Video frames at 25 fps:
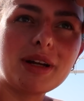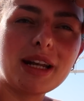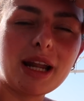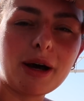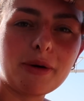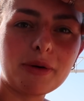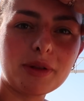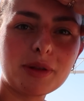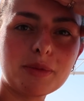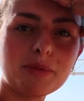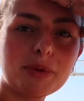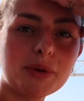We're
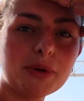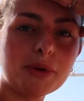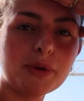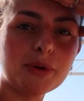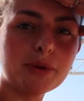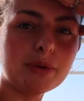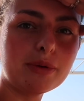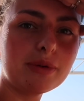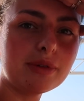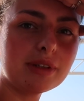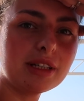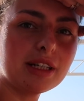now at the
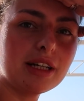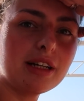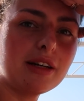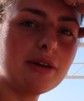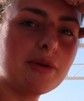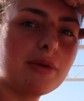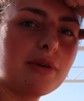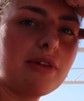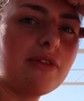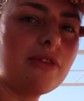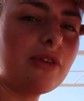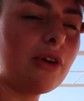pool.
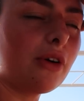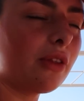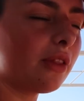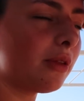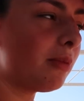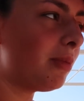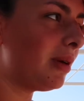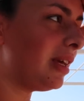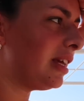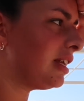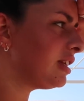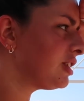We've got
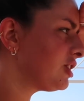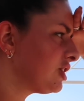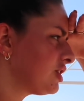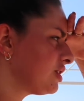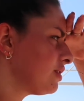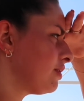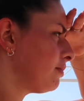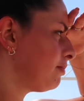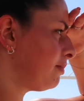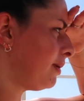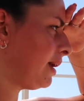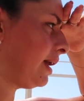the beach
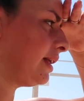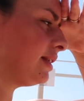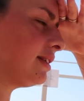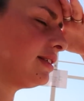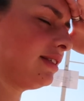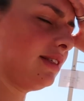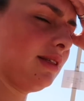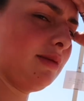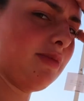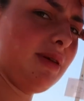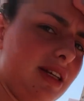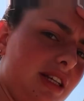beds,
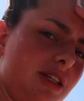the